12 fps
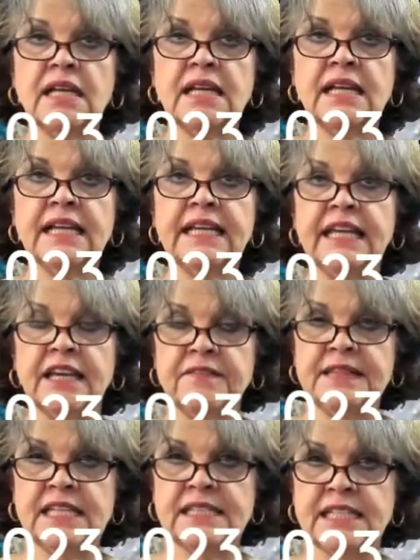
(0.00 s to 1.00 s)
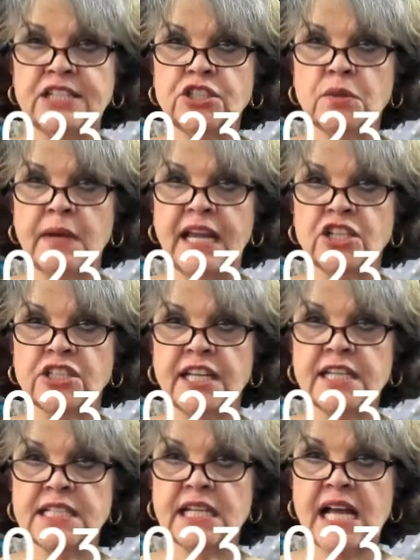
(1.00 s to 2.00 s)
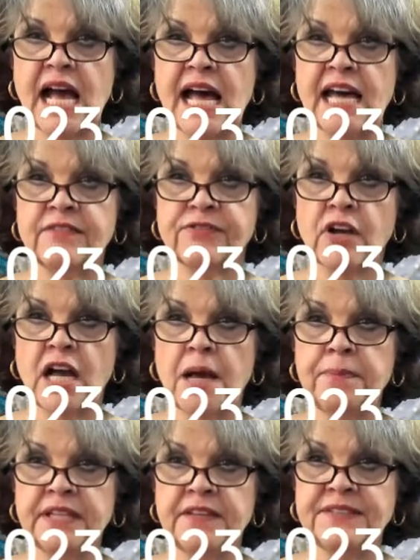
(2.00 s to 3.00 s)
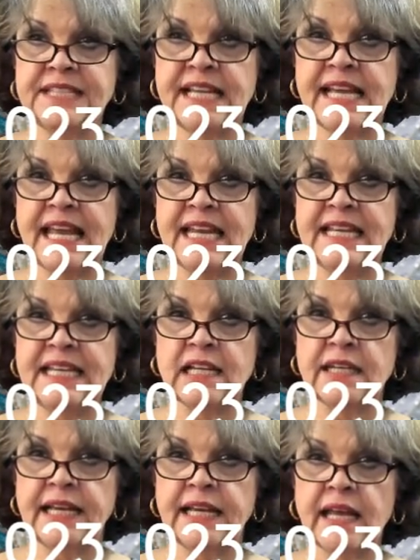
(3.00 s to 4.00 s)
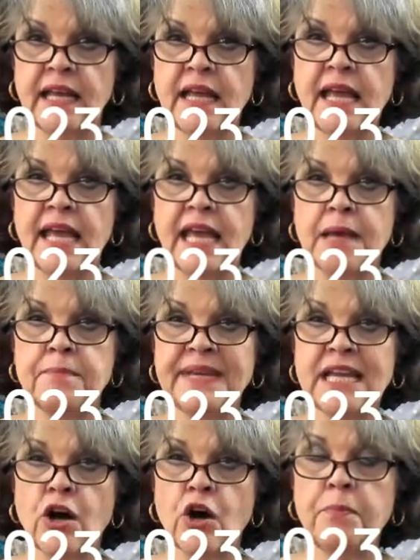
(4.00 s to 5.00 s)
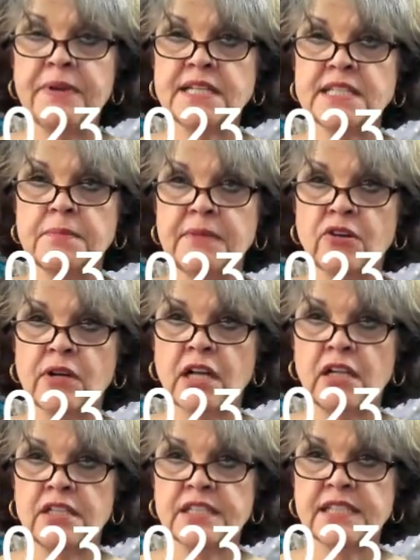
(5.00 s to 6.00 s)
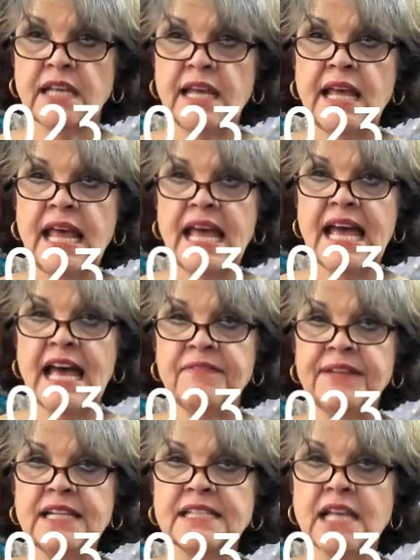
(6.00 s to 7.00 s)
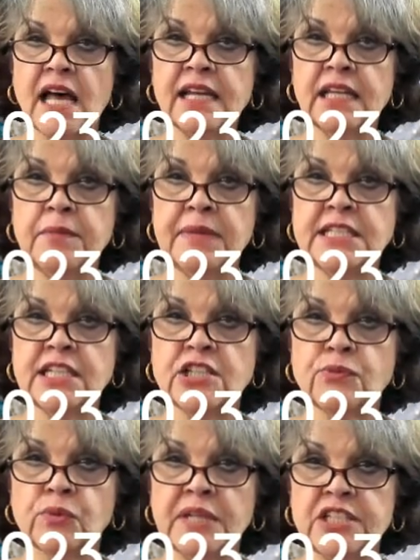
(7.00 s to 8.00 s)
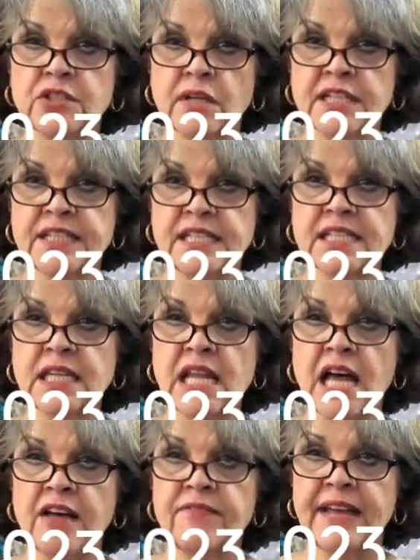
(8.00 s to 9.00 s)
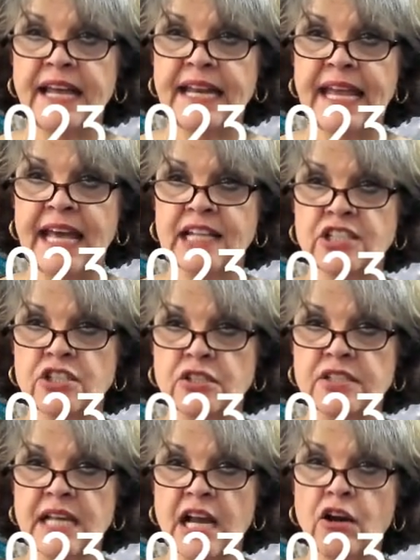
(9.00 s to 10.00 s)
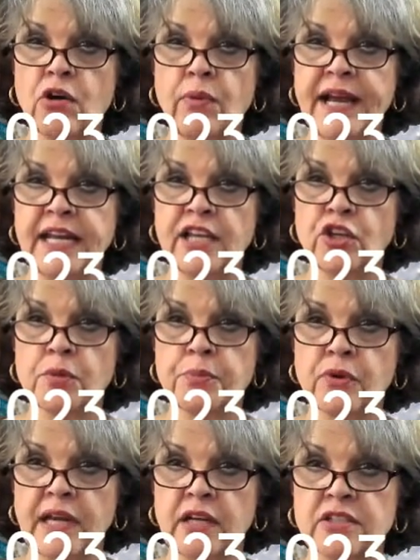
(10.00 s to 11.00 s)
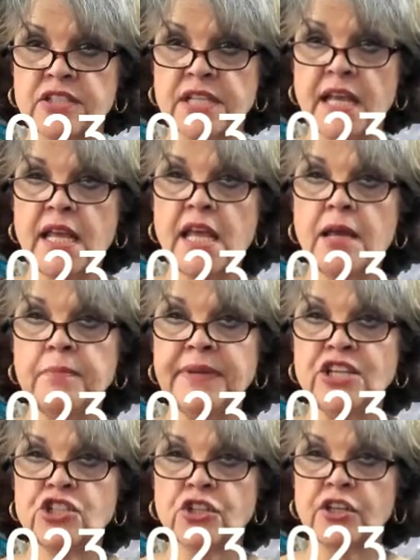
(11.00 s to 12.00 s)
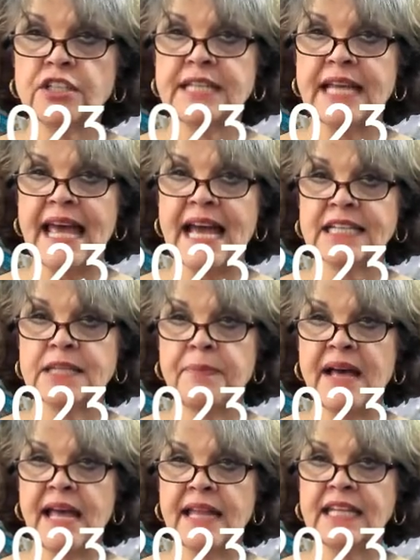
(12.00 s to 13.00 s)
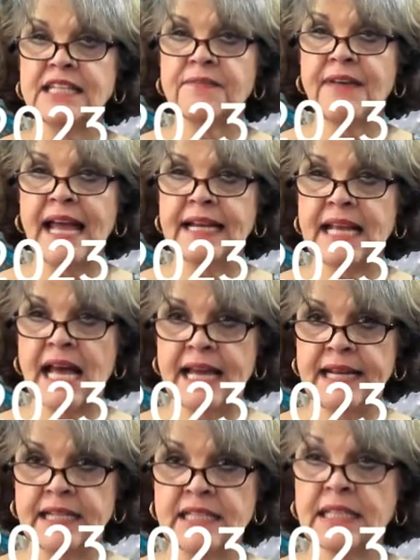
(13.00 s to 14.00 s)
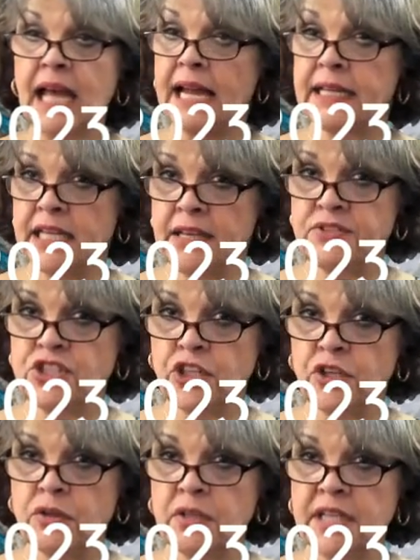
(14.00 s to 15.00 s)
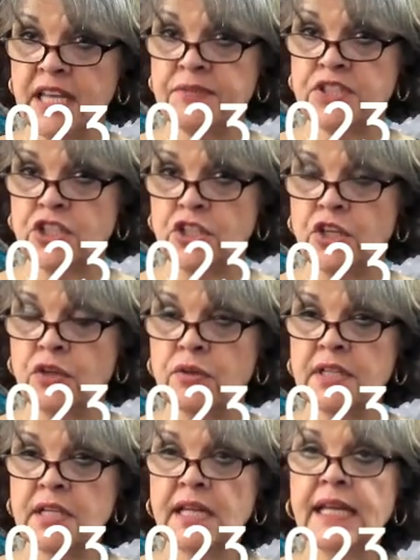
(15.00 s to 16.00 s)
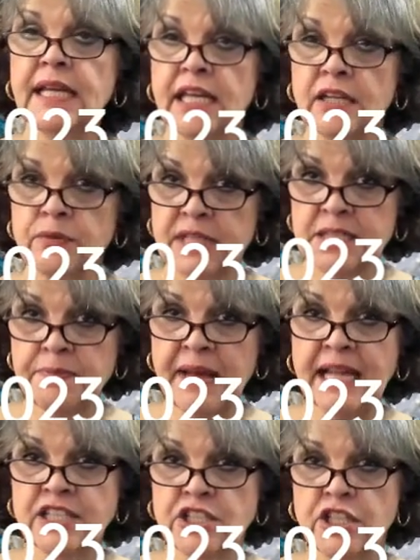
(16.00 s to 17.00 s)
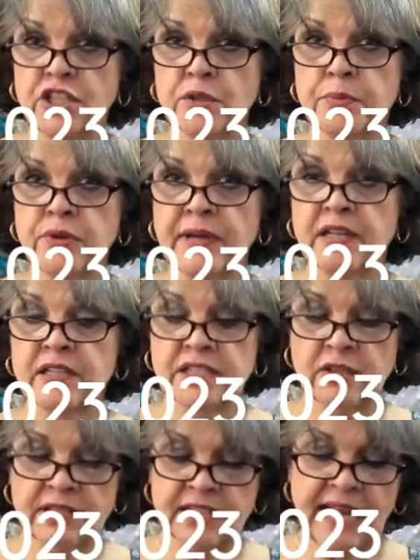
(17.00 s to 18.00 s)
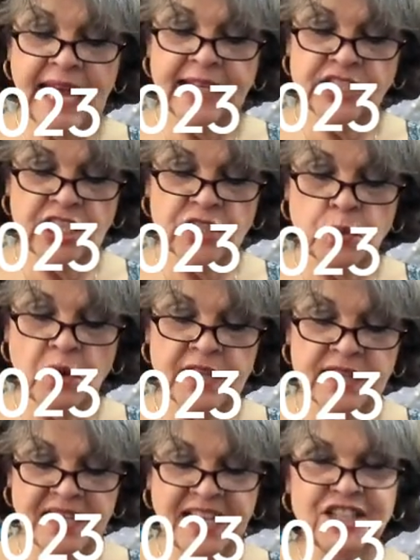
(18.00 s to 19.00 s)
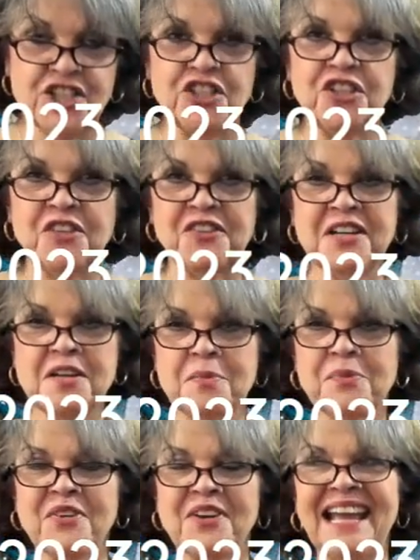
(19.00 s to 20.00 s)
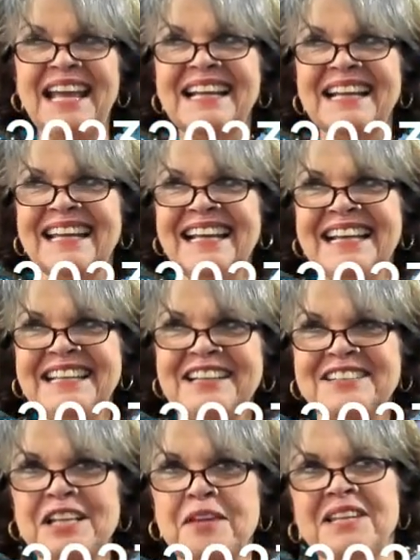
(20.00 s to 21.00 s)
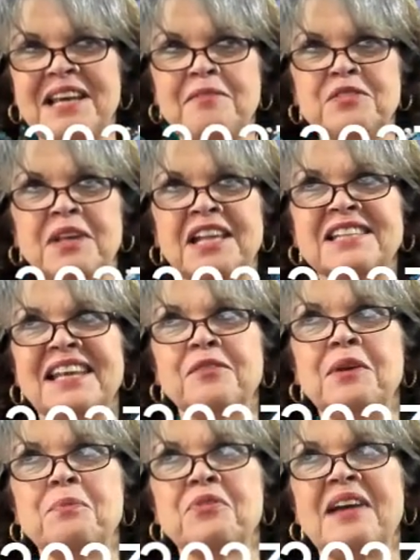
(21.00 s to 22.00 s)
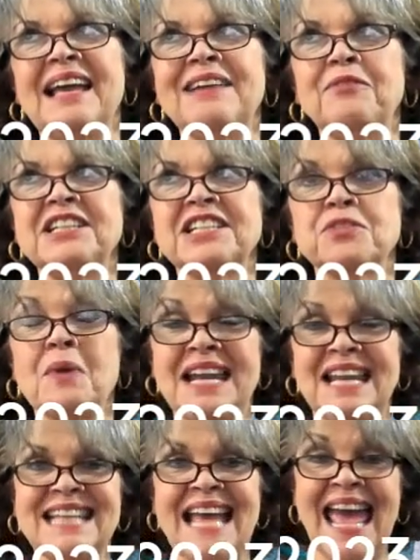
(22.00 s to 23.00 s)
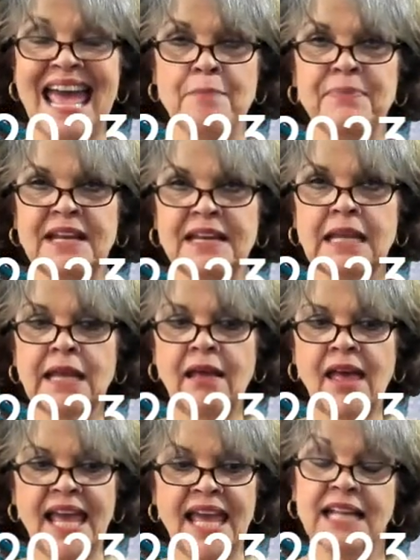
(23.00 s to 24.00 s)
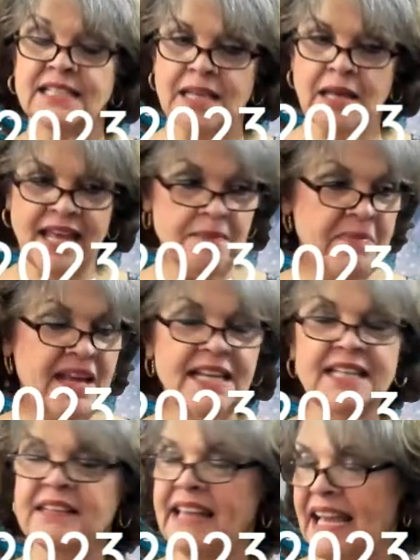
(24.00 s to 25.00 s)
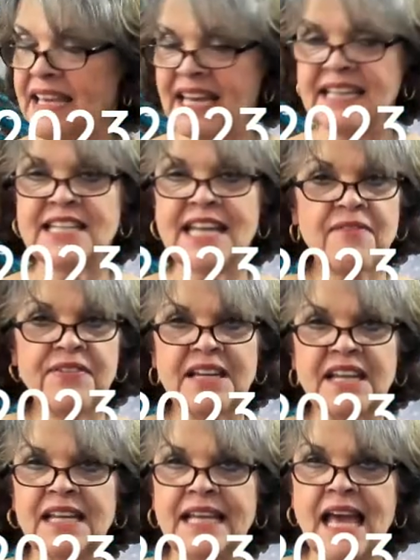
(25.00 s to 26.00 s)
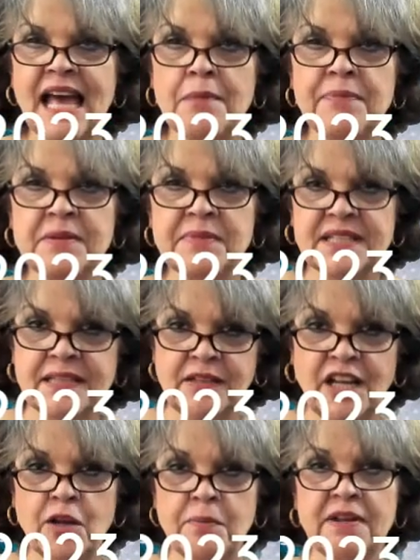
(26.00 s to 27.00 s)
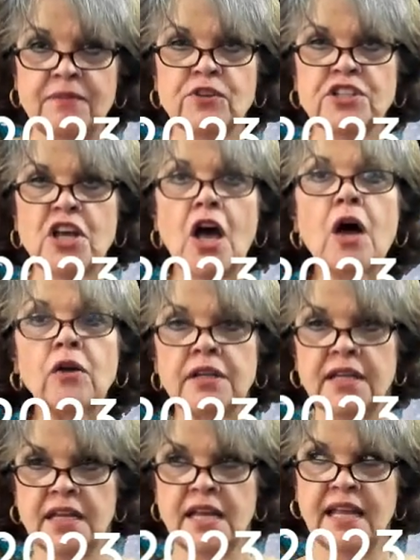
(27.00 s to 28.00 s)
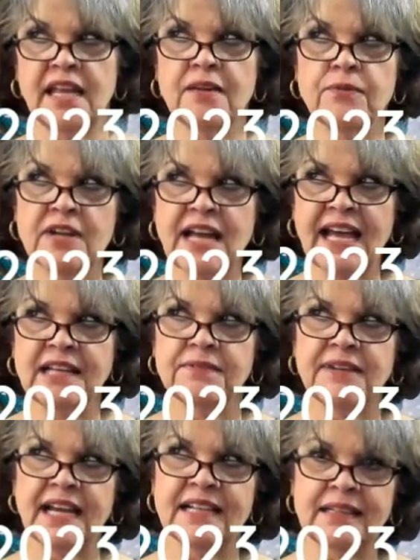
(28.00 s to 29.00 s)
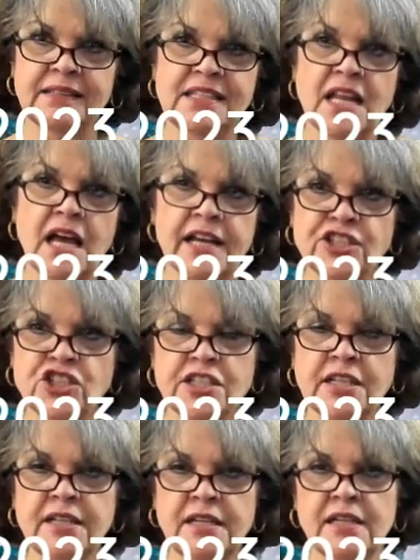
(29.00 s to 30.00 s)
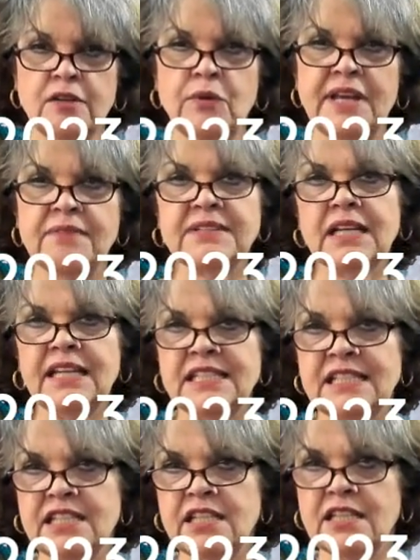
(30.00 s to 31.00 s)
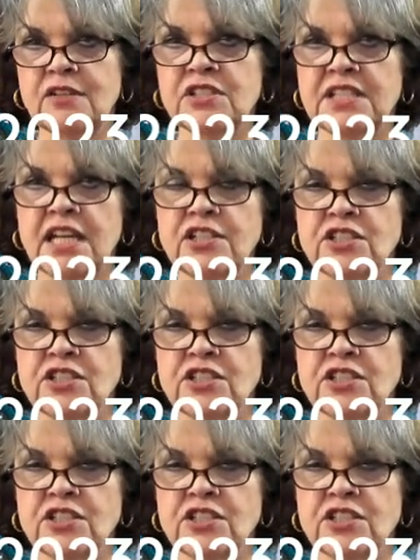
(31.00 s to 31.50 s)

Give the situation to God for uplifting and healing and be open to miracles. Heaven's unlimited resources, love, and answers are awaiting your prayers. Be sure to act upon the divine guidance God gives you, gives to you in response to your prayers. So it's not just one thing to pray. You know, sometimes it's like we pray and we just want it to happen, and so, and many that can definitely happen. But you know, but if we're told, if we're kind of like nudged, we have to listen to those nudges